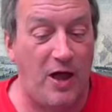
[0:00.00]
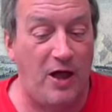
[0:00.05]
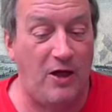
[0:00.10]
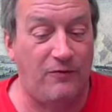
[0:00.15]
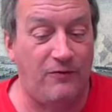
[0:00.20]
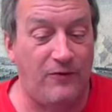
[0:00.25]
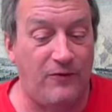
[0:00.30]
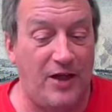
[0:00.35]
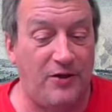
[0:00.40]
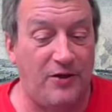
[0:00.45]

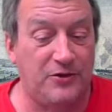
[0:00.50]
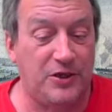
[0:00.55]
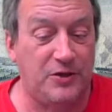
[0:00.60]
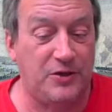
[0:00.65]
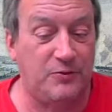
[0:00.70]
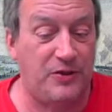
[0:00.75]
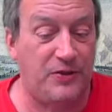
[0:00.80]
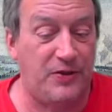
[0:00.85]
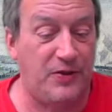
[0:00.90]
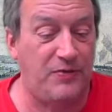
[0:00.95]
well
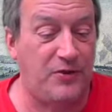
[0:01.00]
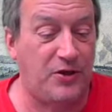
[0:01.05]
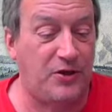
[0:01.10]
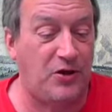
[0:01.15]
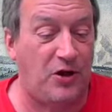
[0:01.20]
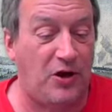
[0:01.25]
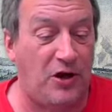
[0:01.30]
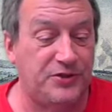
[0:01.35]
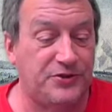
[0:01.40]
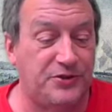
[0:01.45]
founded within
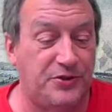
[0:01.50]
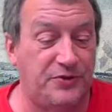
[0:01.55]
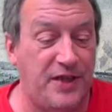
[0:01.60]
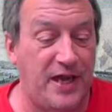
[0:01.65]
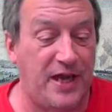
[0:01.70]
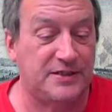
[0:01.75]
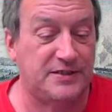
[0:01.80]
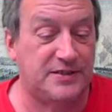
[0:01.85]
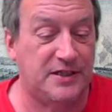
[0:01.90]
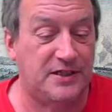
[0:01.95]
the causal
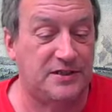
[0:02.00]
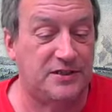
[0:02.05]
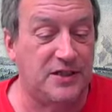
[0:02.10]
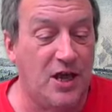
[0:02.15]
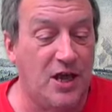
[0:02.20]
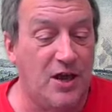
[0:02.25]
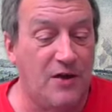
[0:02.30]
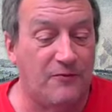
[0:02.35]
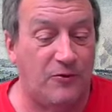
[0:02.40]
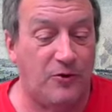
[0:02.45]

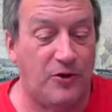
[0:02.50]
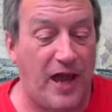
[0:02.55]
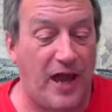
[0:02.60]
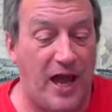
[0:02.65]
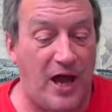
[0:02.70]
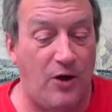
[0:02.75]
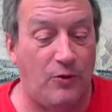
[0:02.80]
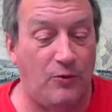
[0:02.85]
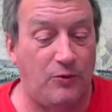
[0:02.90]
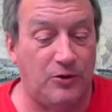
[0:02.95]
nexus, for
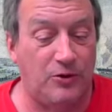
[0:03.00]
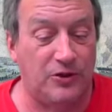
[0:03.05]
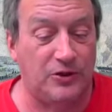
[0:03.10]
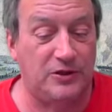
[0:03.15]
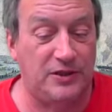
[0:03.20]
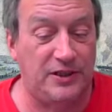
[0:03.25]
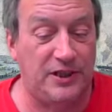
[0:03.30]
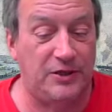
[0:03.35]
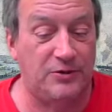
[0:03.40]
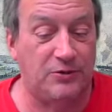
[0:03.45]
an
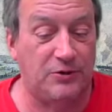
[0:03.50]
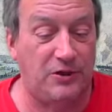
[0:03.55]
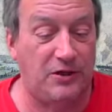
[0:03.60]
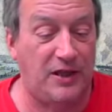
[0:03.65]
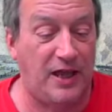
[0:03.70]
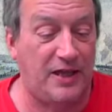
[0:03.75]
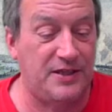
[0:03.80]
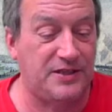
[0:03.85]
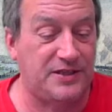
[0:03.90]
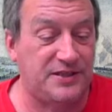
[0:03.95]
outward,
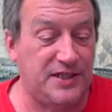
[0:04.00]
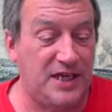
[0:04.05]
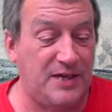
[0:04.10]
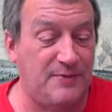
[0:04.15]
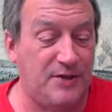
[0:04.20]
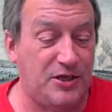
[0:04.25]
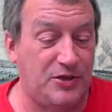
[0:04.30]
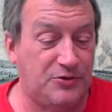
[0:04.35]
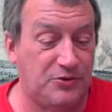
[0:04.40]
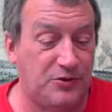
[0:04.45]
literal, and
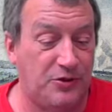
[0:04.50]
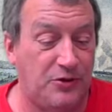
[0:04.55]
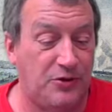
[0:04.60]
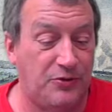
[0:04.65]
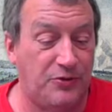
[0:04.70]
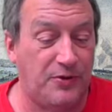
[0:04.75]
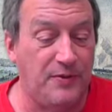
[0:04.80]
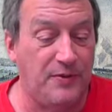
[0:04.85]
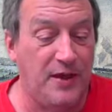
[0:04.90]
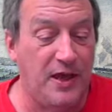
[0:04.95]
seeming
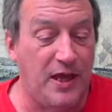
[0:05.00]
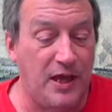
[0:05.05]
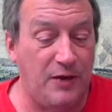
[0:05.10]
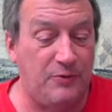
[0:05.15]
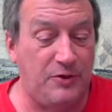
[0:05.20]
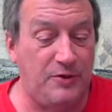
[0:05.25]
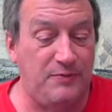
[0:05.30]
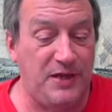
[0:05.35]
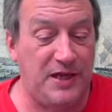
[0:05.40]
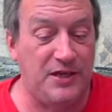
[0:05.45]
truth.
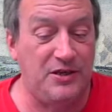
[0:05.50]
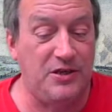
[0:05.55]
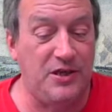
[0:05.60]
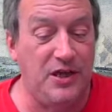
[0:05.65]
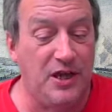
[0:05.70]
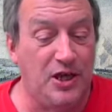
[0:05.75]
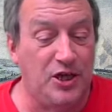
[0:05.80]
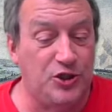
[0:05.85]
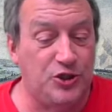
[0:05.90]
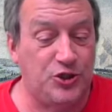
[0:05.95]
It would
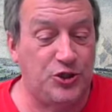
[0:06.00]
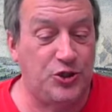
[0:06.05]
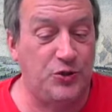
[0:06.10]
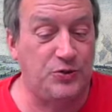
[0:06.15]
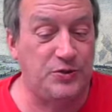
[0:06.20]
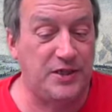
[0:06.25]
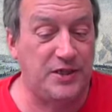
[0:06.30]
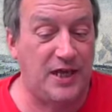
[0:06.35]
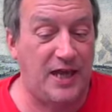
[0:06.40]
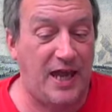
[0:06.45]
mean
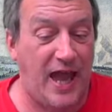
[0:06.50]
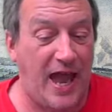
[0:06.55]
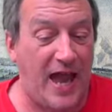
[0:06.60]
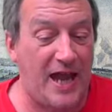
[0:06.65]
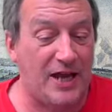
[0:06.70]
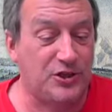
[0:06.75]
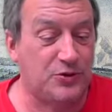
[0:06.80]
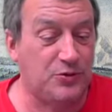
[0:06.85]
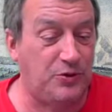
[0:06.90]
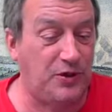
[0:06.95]
choosing
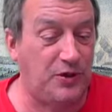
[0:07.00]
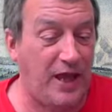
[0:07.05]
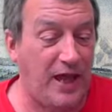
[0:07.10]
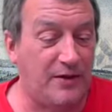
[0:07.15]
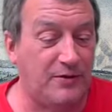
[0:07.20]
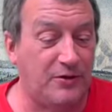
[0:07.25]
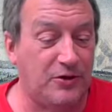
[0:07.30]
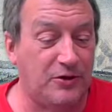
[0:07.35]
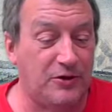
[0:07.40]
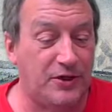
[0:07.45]
actual
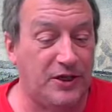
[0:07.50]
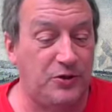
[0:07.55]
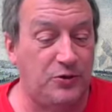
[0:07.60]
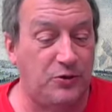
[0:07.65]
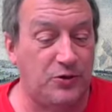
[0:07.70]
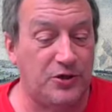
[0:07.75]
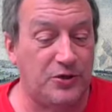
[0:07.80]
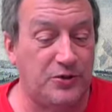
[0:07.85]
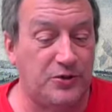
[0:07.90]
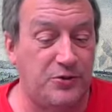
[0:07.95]
error
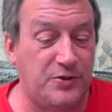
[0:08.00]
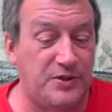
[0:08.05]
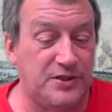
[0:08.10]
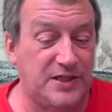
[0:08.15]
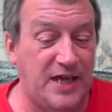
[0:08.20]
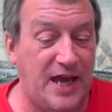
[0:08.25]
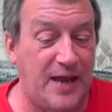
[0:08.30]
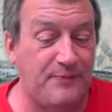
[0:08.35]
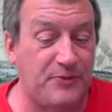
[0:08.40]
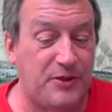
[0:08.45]
in order to
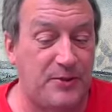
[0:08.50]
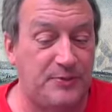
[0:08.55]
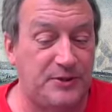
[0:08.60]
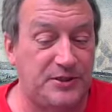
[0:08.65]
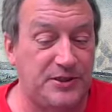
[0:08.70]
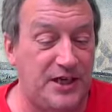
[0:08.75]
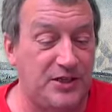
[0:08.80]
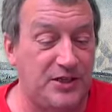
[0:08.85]
escape the